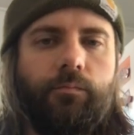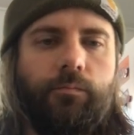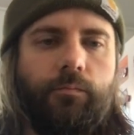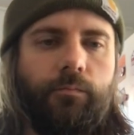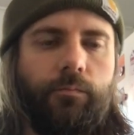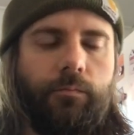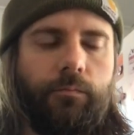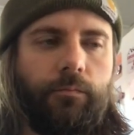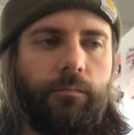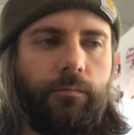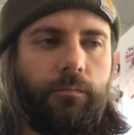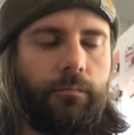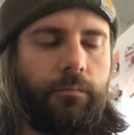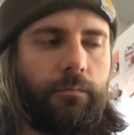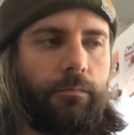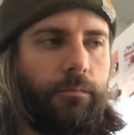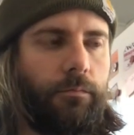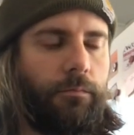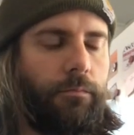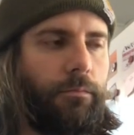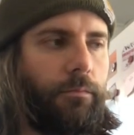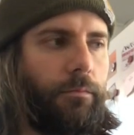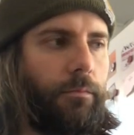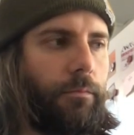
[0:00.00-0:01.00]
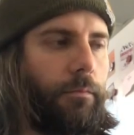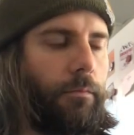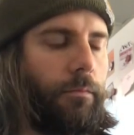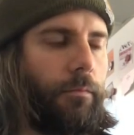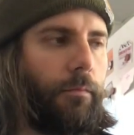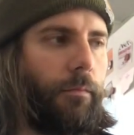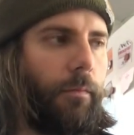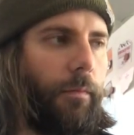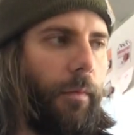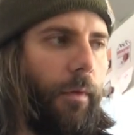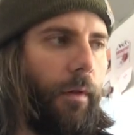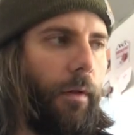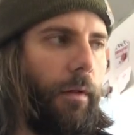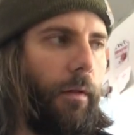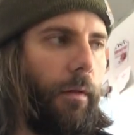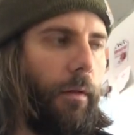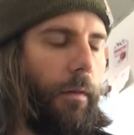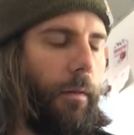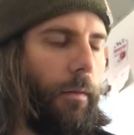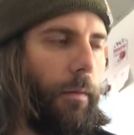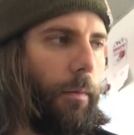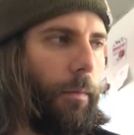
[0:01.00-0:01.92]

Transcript: Nobody speaks.